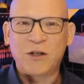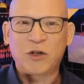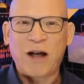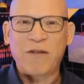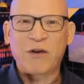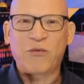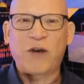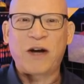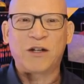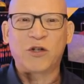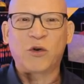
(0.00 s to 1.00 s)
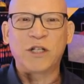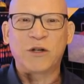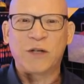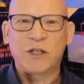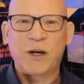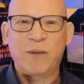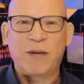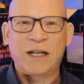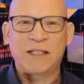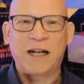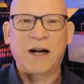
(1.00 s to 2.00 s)
driving a fire towards you at 20
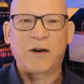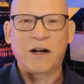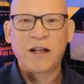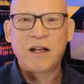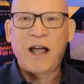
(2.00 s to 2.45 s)
miles an hour,